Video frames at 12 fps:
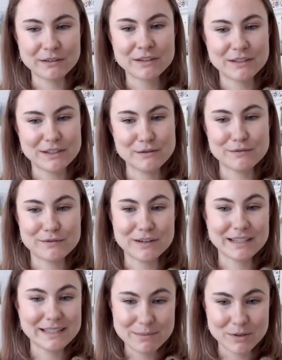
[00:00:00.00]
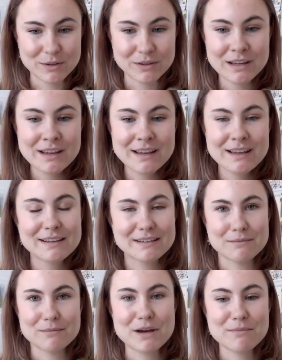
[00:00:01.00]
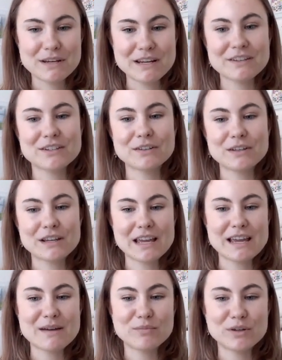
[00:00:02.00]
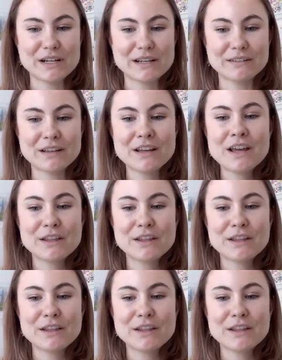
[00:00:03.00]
So for example, some companies are looking at putting